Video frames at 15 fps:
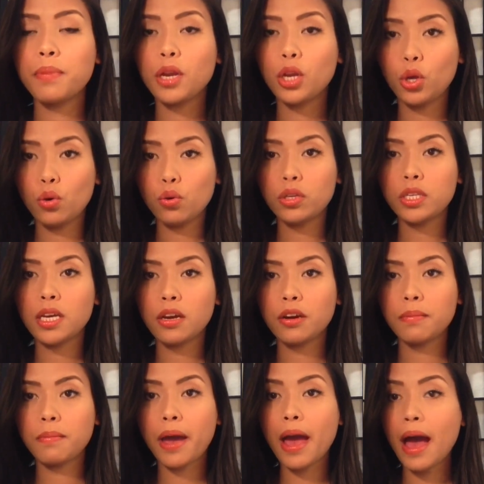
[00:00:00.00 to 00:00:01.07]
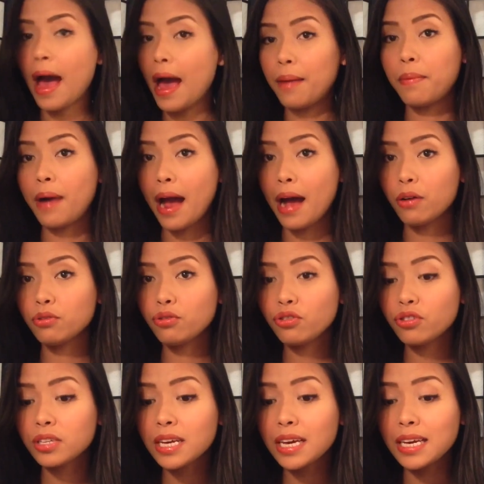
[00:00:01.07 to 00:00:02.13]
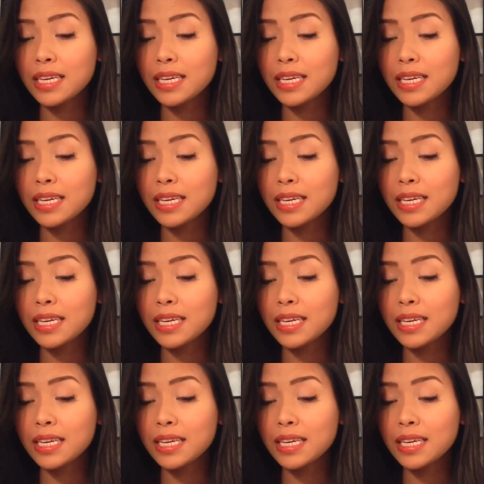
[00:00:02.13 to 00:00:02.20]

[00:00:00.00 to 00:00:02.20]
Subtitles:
been using on my eyebrows